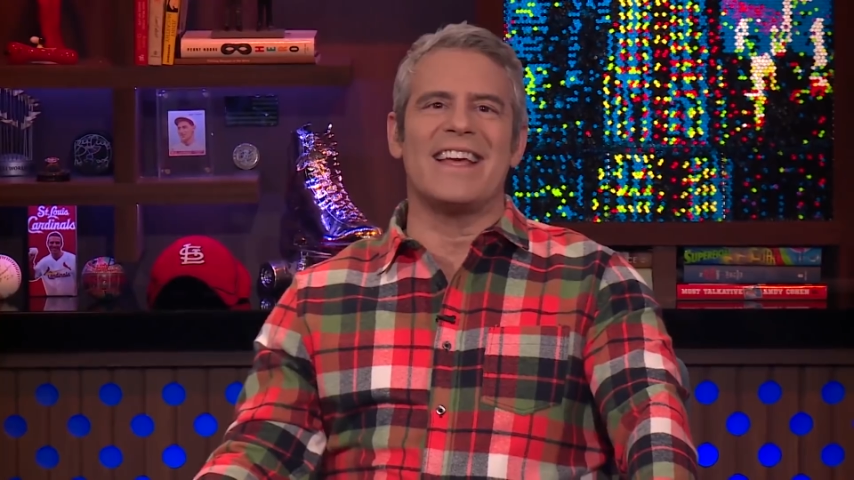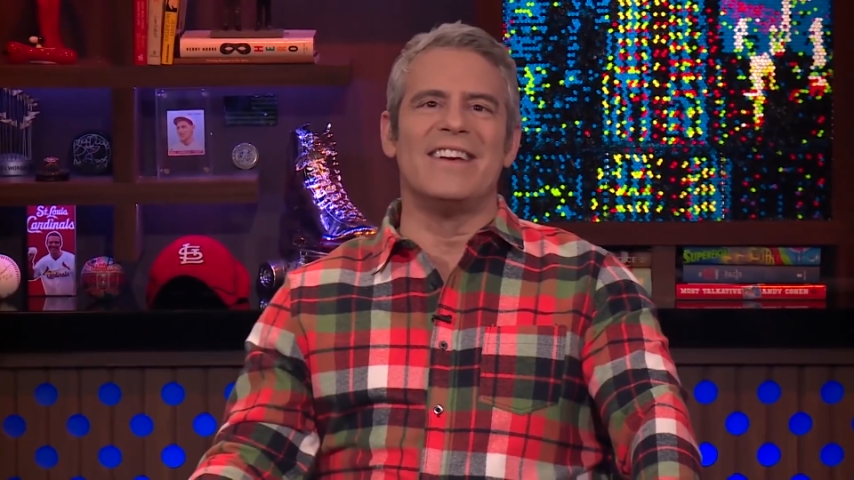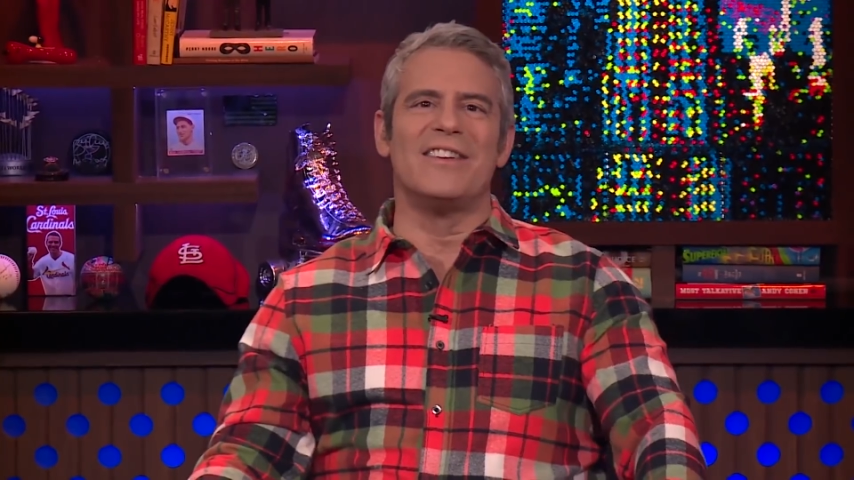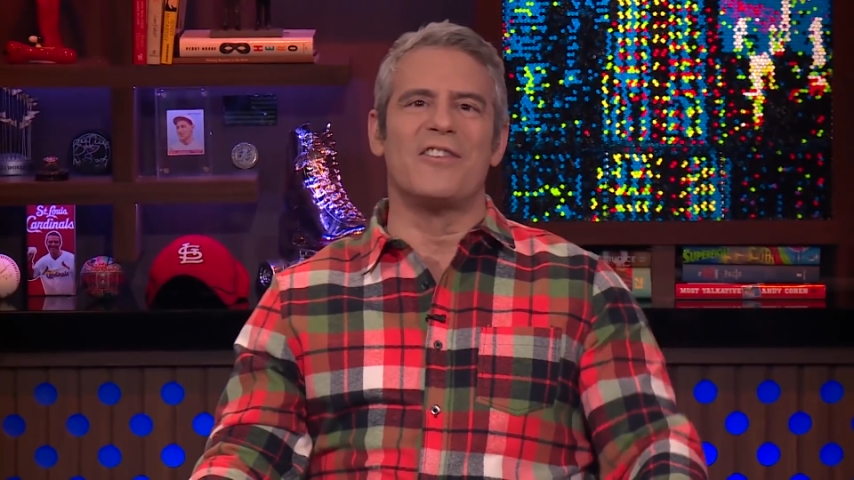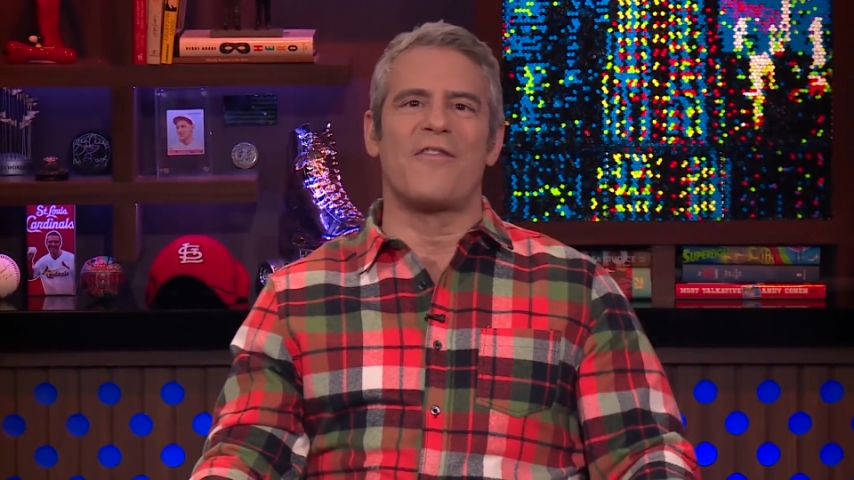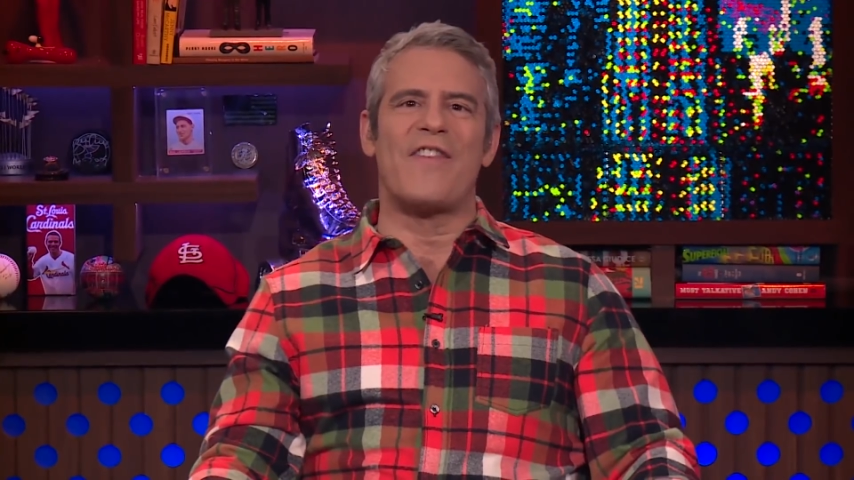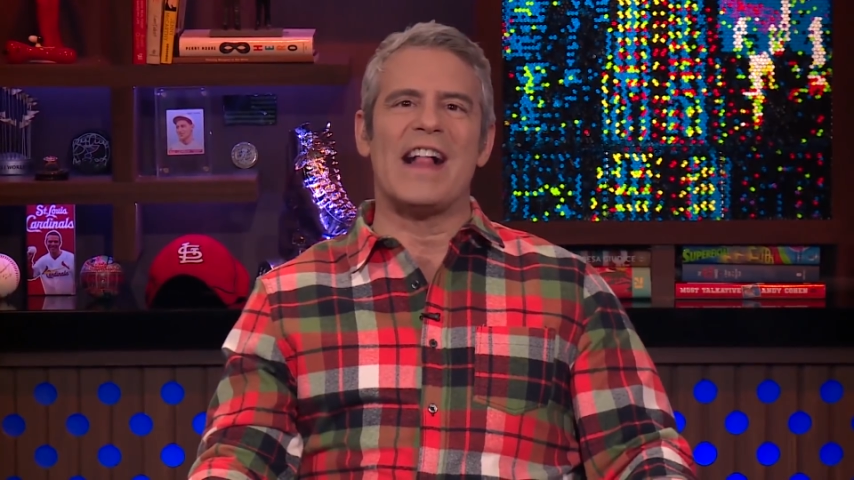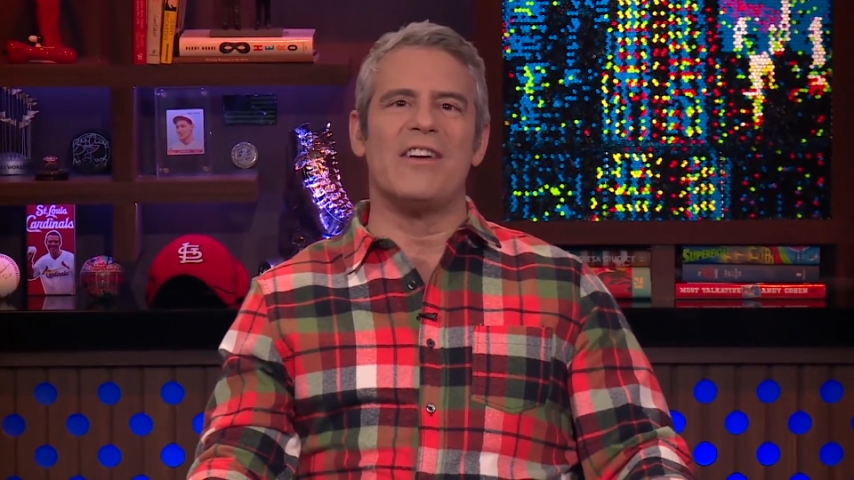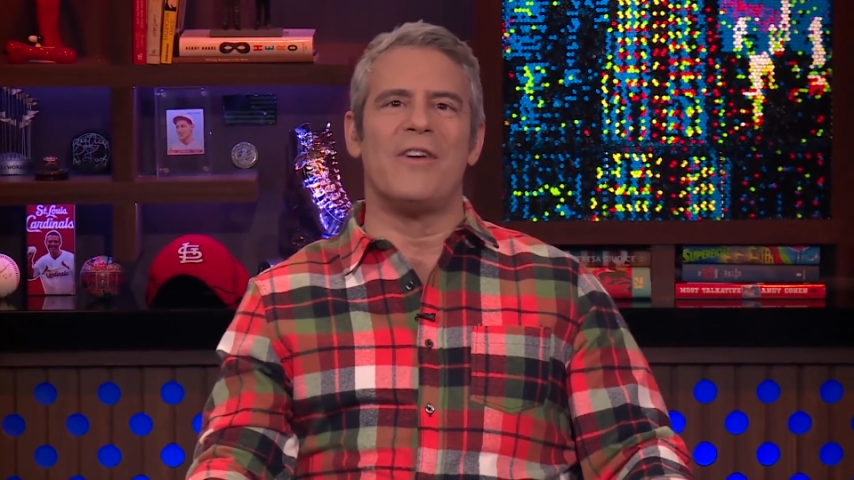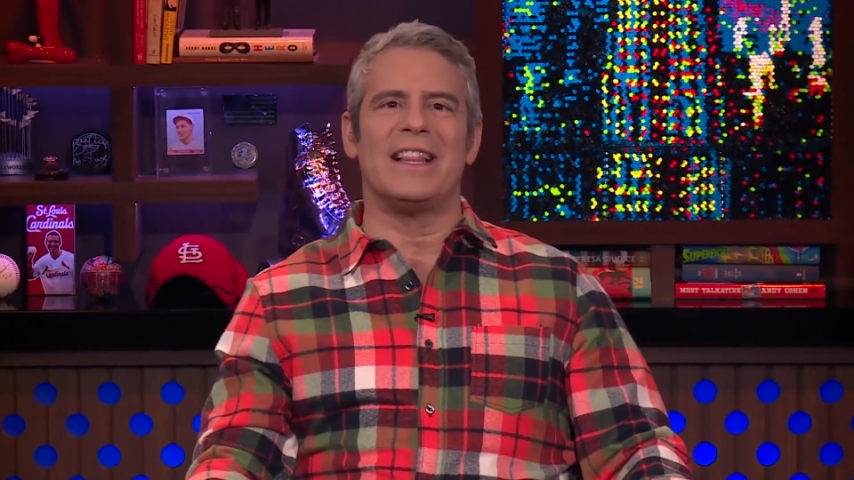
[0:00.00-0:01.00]
into your
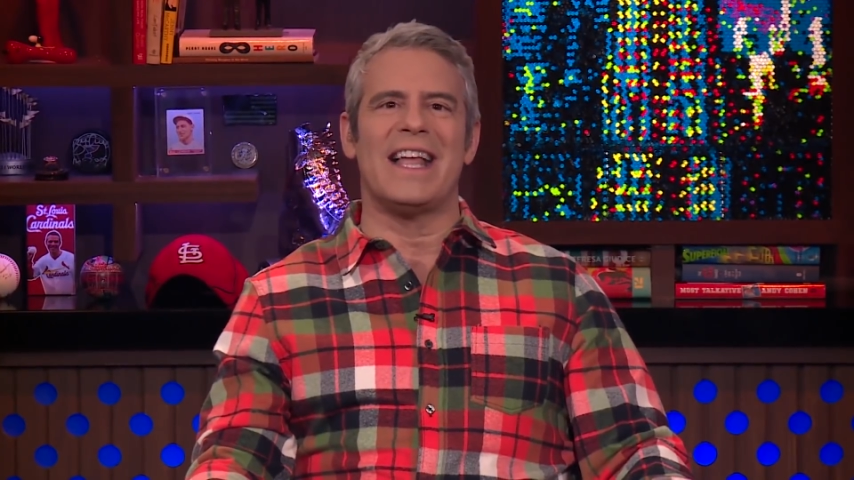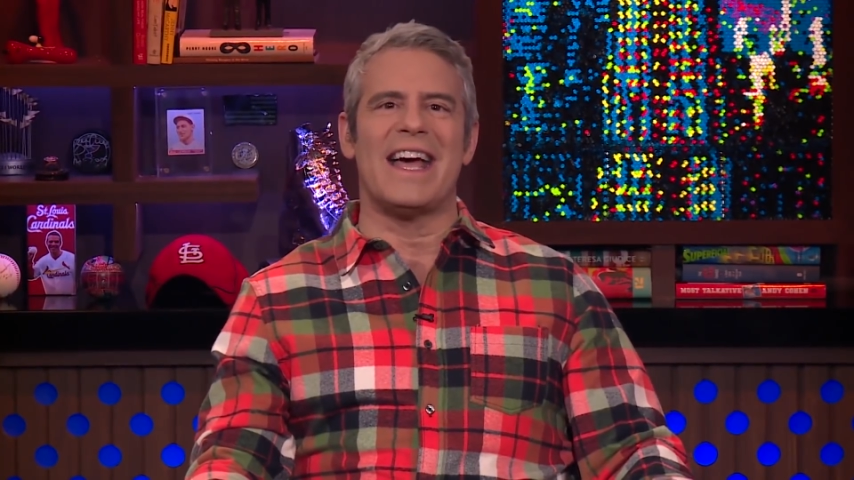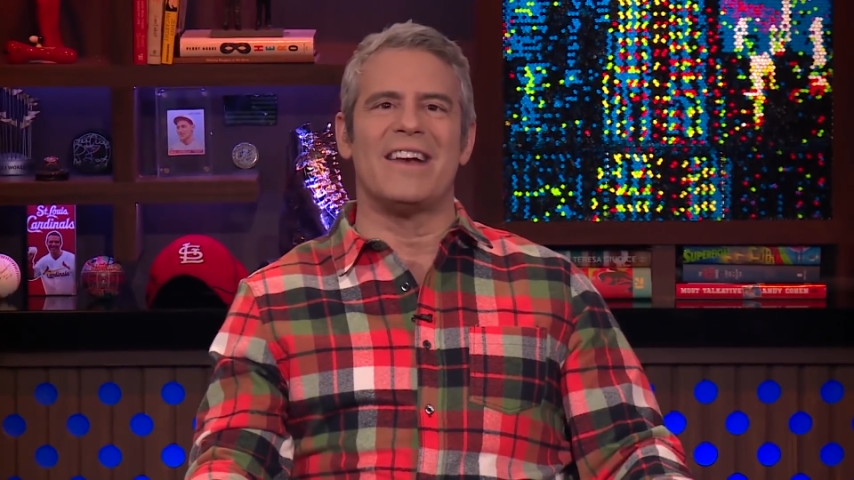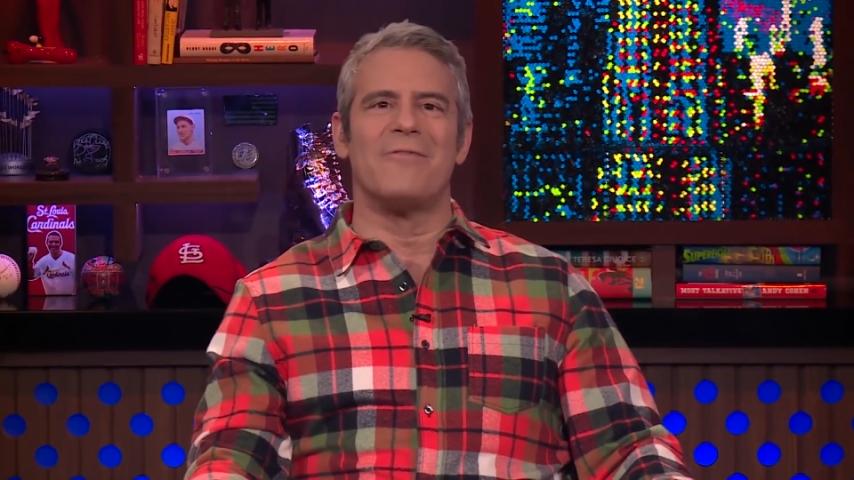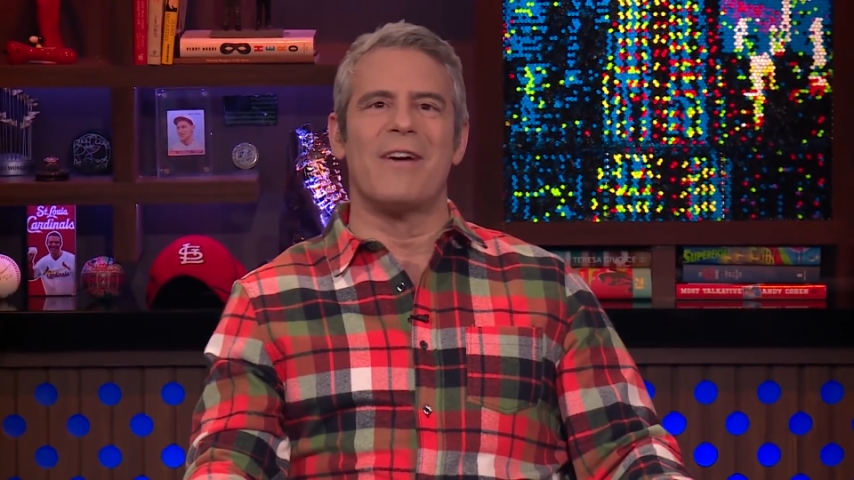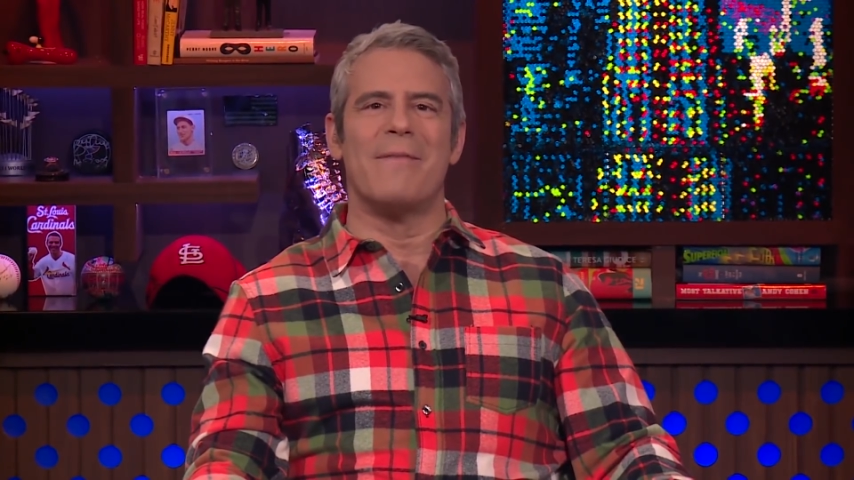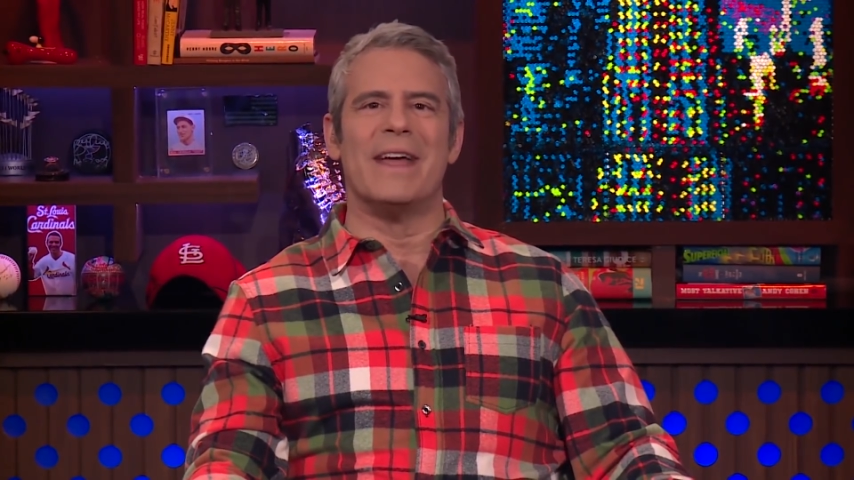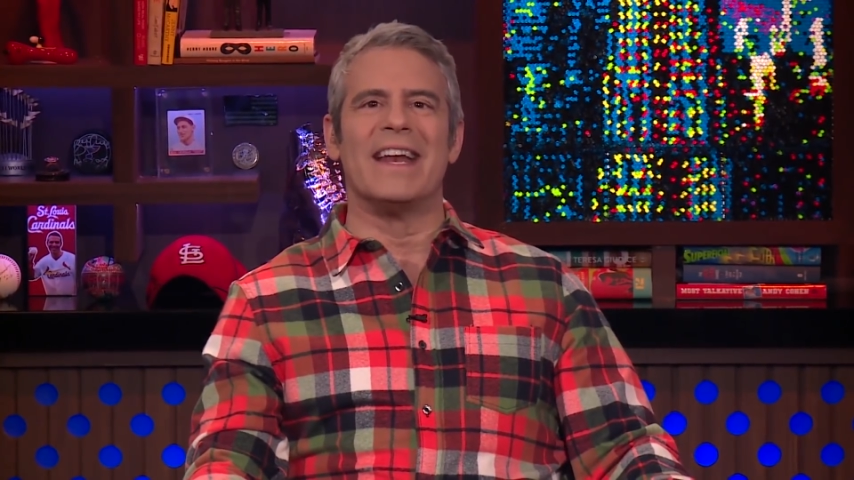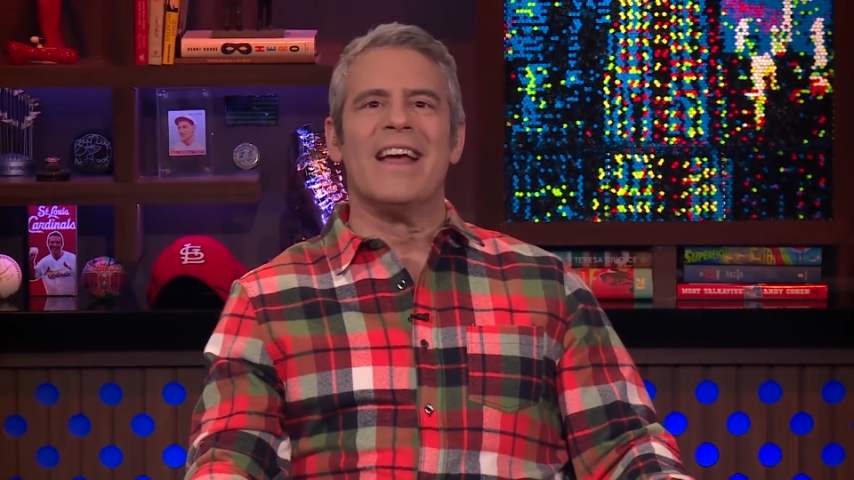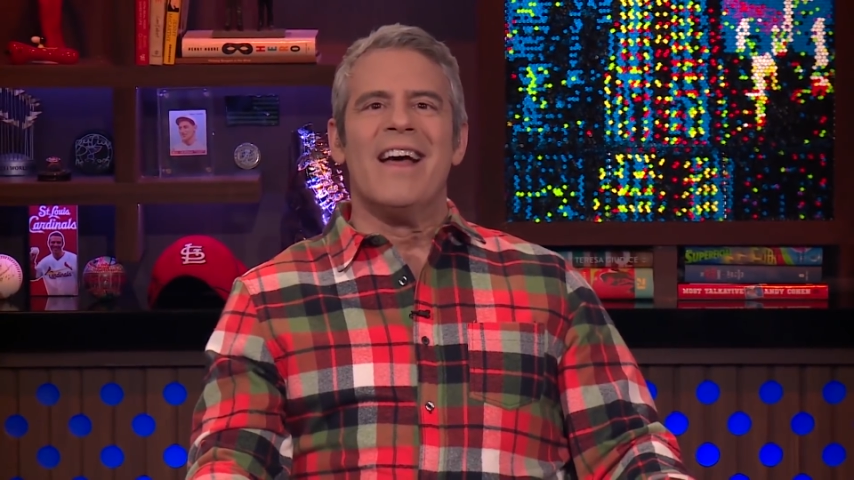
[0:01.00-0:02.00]
fellow Atlanta
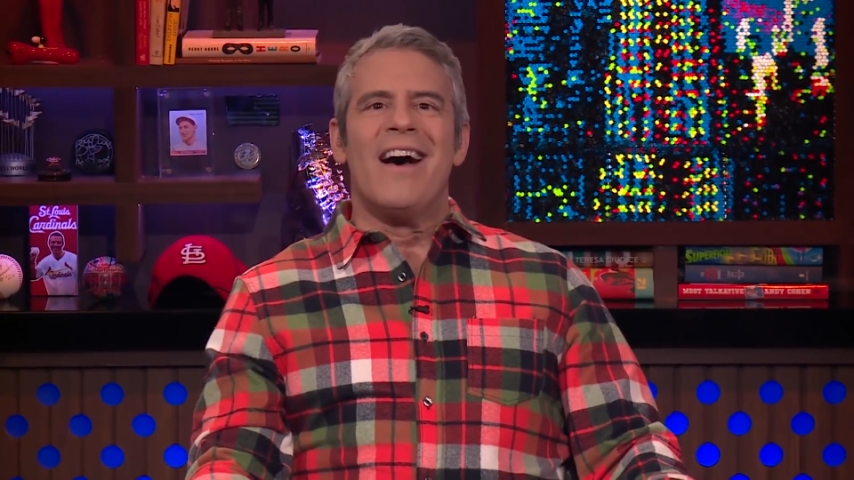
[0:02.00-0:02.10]
women.